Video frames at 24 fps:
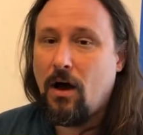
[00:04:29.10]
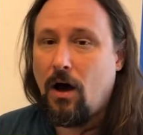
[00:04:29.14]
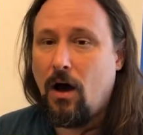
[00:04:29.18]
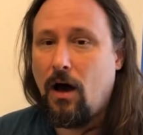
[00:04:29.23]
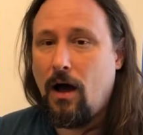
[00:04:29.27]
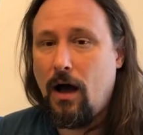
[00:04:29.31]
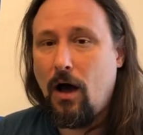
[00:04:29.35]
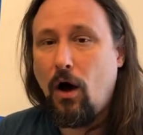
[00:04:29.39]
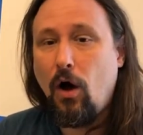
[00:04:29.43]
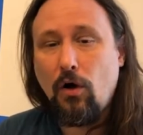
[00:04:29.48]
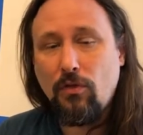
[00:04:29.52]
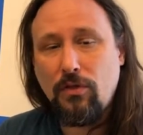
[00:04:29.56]

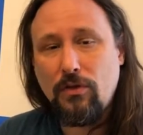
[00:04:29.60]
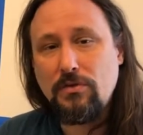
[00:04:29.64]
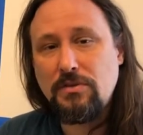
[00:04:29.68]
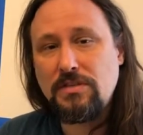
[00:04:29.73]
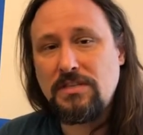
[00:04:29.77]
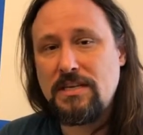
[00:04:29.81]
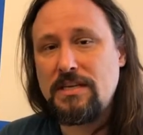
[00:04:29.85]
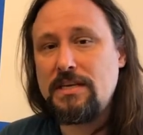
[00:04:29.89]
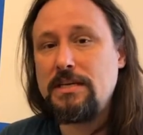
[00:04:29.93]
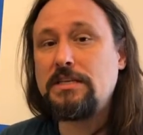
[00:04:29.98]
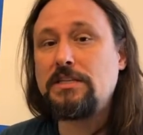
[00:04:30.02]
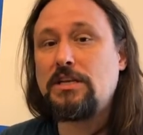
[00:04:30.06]
All those
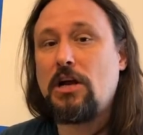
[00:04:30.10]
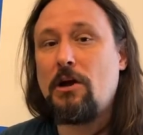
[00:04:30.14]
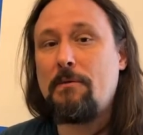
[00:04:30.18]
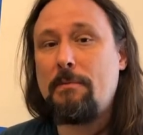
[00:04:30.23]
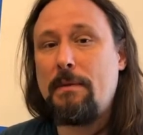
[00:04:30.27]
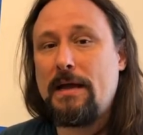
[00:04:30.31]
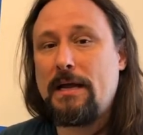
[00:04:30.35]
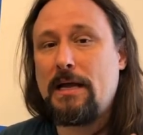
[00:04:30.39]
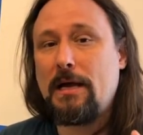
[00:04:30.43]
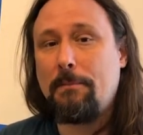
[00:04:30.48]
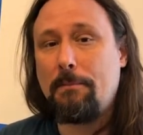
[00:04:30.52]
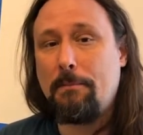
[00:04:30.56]
things are
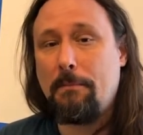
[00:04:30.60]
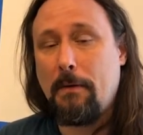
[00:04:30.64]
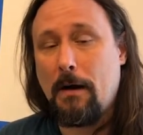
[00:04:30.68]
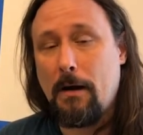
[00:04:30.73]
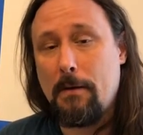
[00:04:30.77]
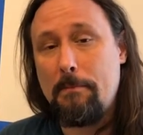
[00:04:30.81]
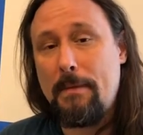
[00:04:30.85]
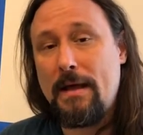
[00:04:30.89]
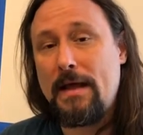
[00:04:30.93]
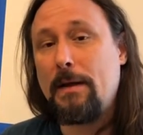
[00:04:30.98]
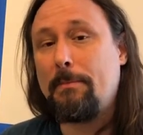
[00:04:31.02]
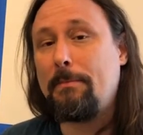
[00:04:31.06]
made up
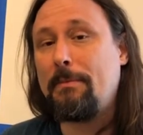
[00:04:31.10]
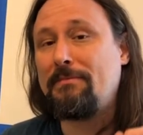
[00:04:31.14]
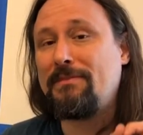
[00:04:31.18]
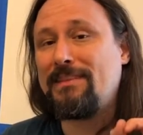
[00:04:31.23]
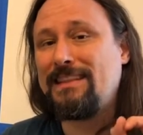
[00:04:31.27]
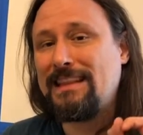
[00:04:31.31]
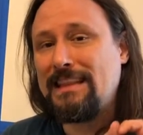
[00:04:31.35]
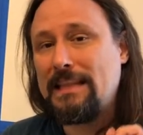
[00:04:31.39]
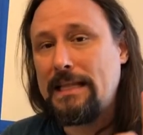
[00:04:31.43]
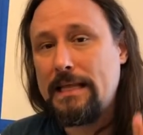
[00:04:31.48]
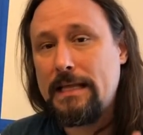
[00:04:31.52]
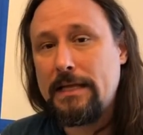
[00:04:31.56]
of
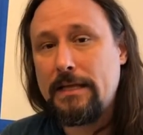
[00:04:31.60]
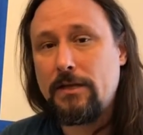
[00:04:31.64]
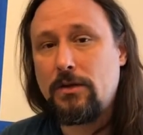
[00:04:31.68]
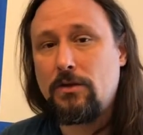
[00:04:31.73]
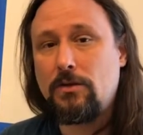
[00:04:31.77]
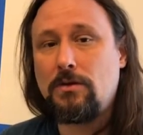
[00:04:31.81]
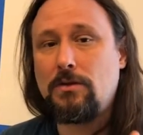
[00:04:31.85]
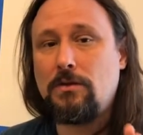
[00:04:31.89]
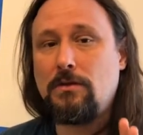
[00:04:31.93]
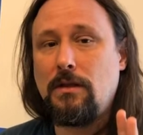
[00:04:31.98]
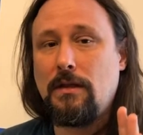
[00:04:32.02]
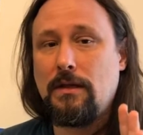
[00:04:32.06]

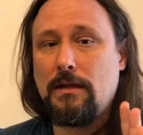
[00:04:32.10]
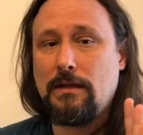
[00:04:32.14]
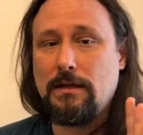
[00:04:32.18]
little